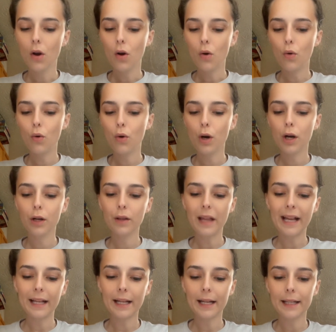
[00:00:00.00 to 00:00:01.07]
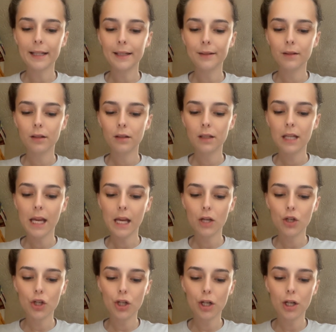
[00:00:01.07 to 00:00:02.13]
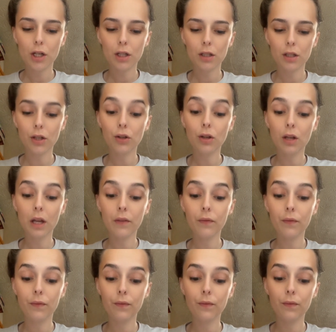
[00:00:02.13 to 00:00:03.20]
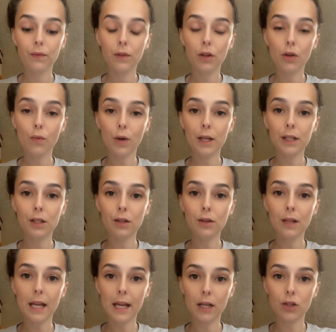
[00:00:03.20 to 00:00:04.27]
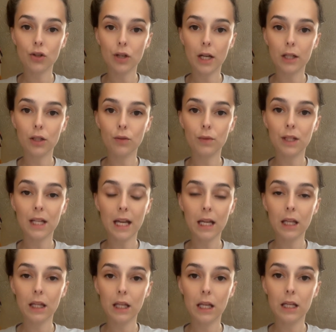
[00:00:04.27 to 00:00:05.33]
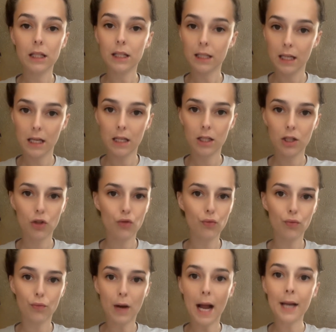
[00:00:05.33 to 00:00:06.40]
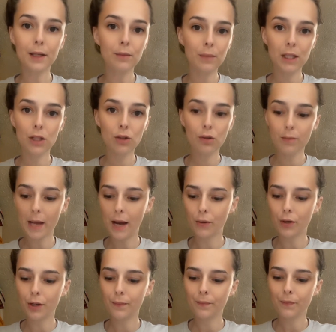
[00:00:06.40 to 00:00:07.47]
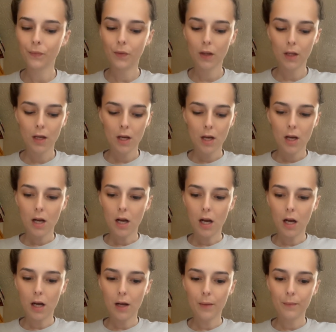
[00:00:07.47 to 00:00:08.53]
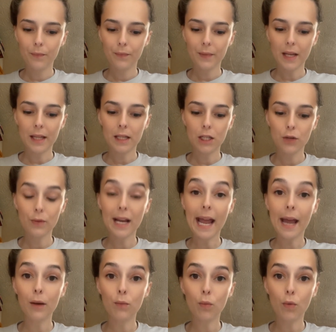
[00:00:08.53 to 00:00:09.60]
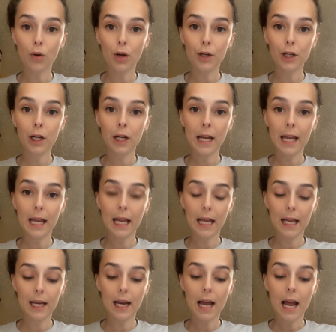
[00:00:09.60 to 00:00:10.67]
or like a tincture. So if you wanted to do the extract, you would take these seeds, grind them into a powder, and then you would add water, and